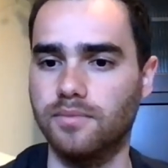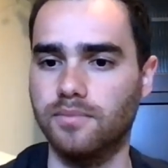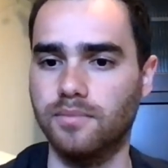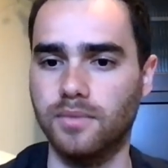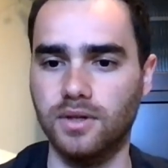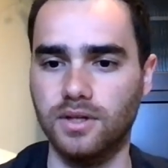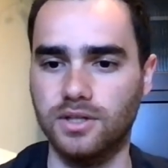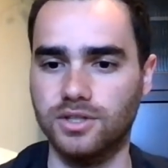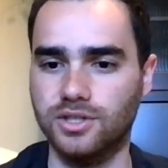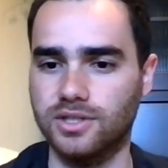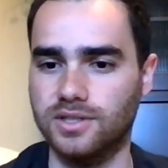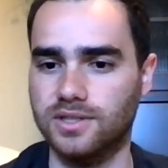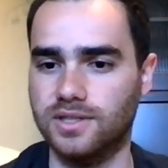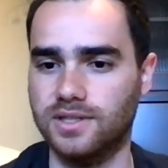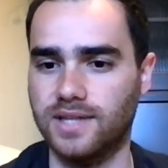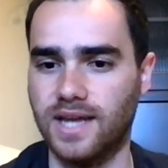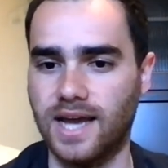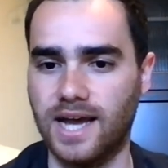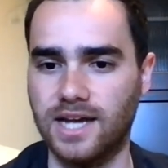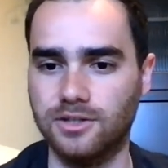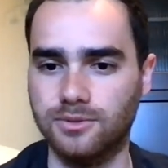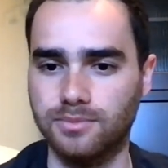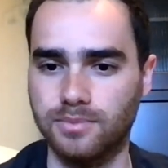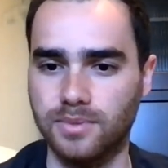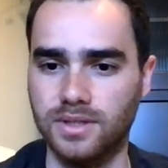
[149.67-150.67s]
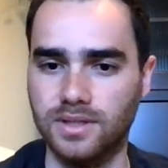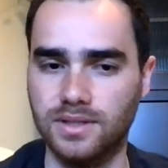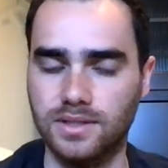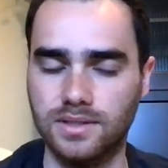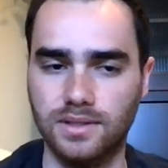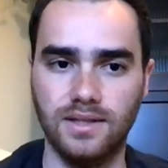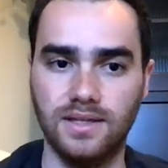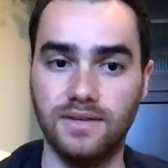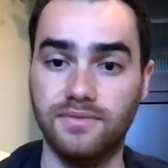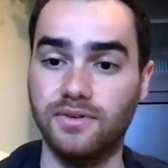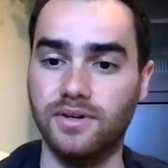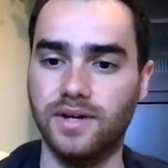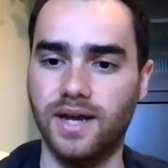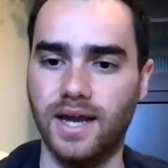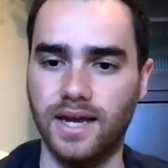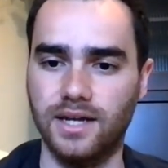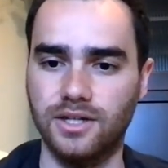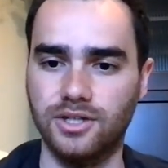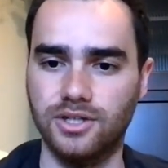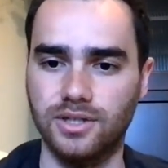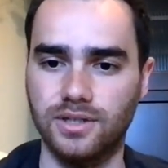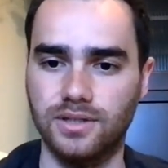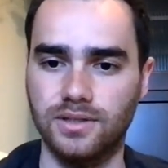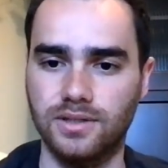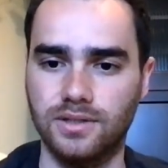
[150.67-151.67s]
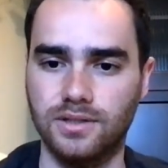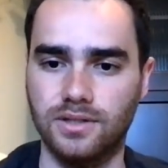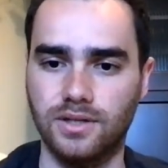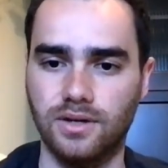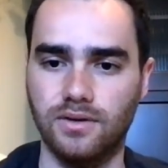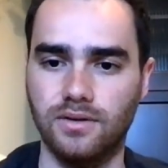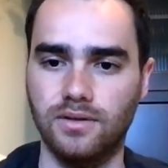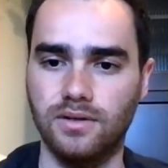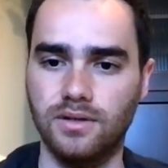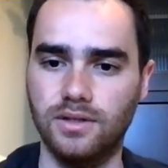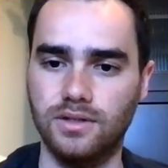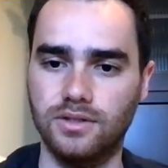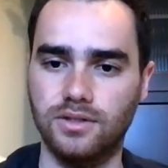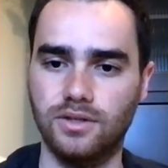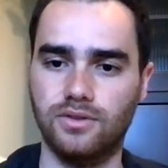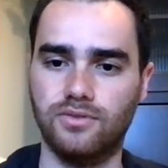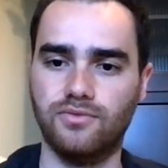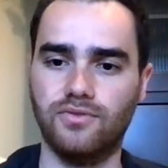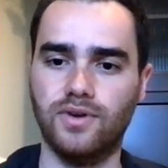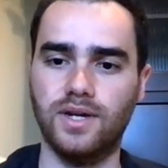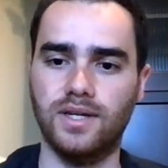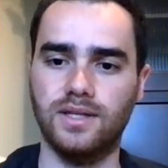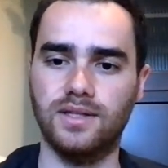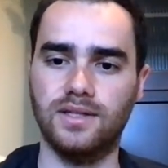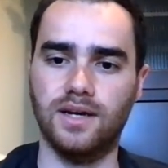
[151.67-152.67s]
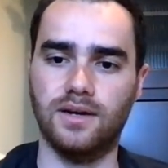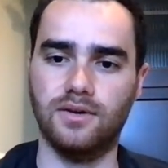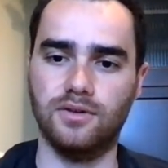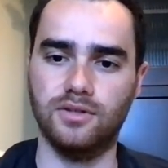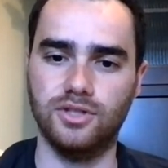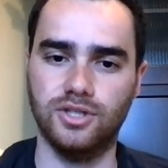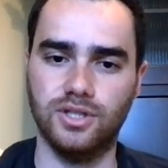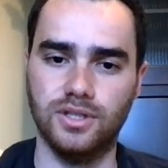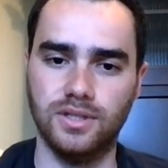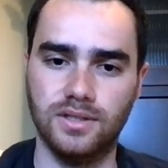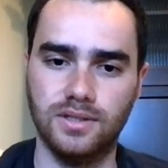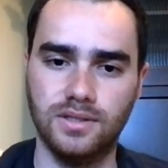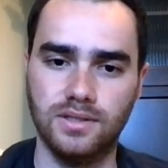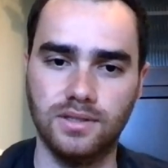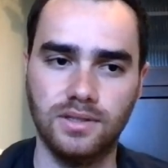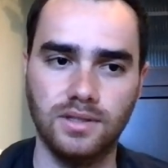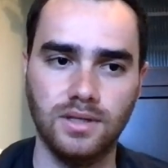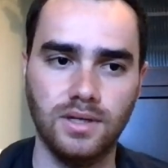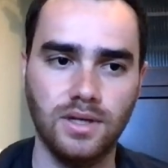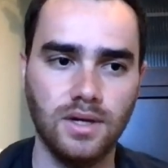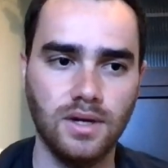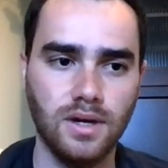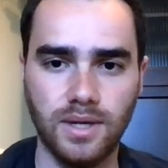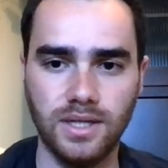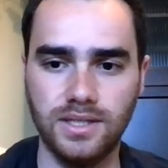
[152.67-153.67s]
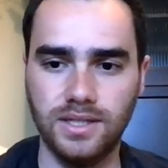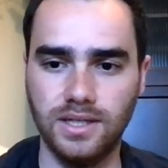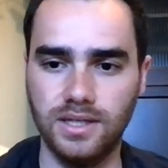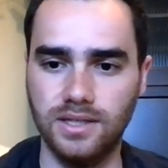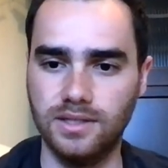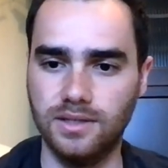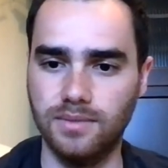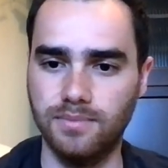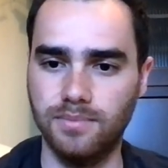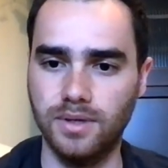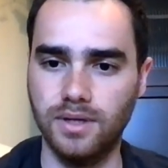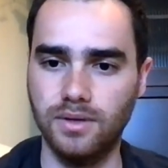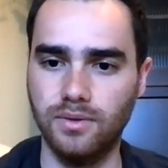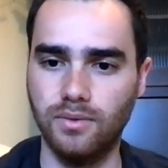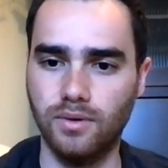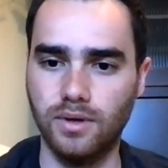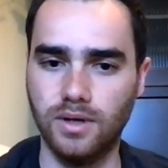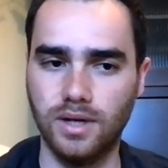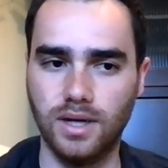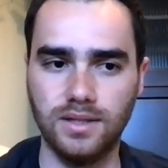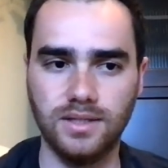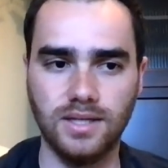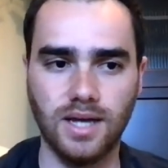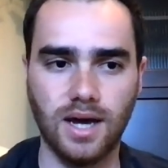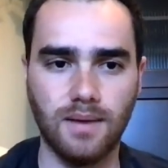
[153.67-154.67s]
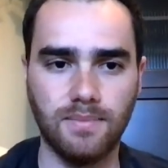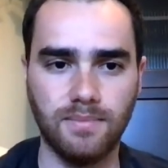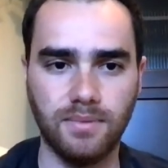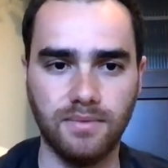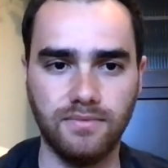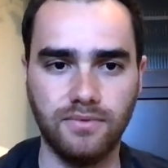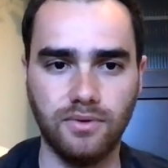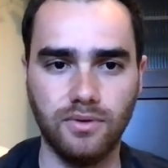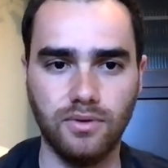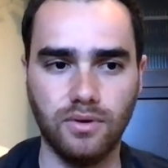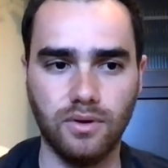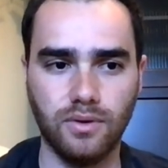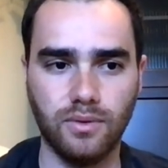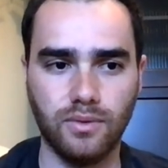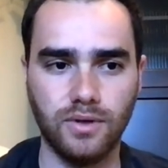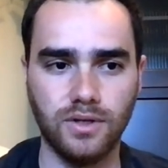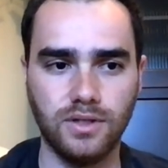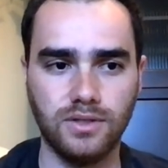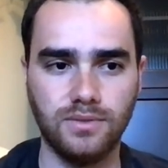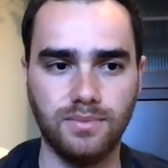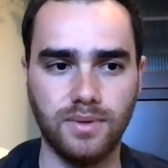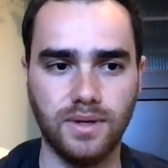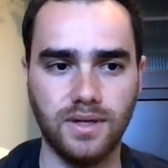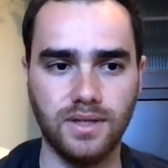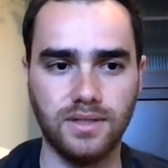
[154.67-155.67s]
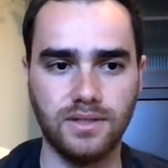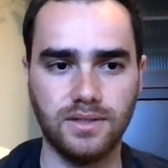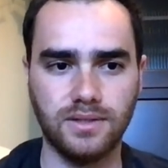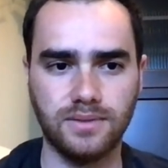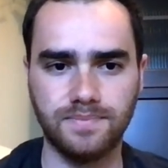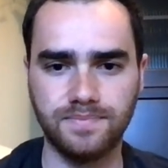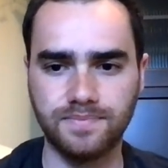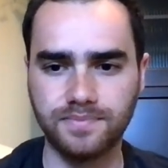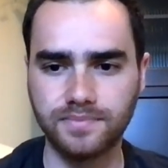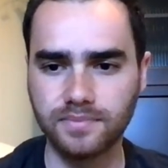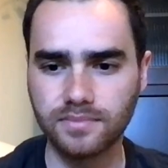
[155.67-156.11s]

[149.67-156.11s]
Malicious attachments, different hashes. So threat intelligence I see as a big one on top of Google Workspace.